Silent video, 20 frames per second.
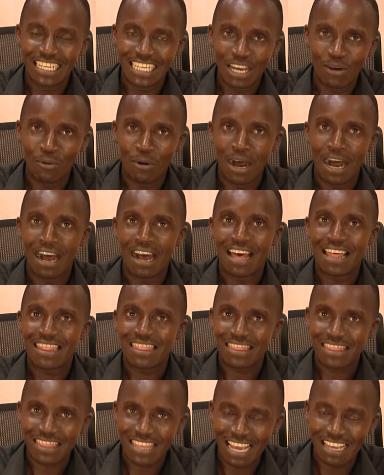in our
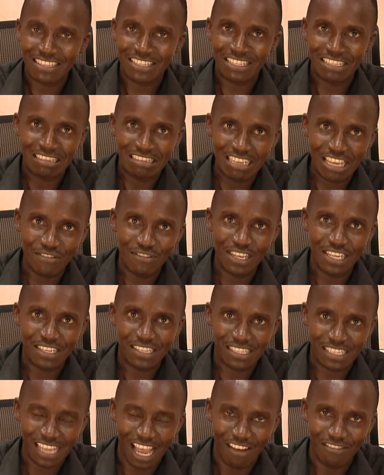Thanksgiving
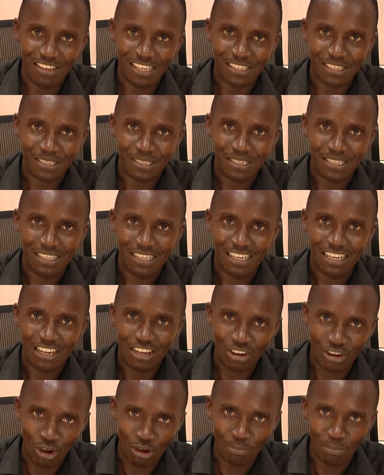service.
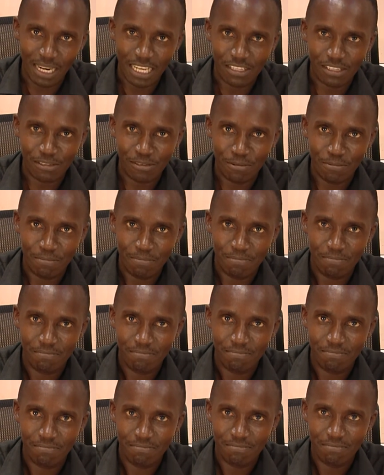God bless
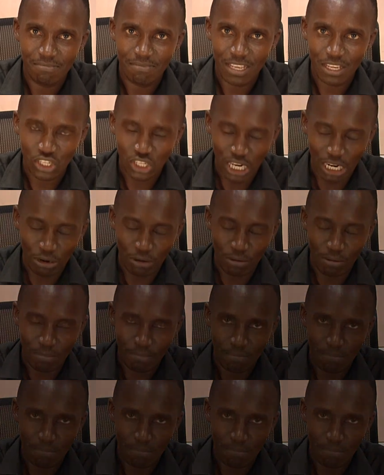you. Shalom.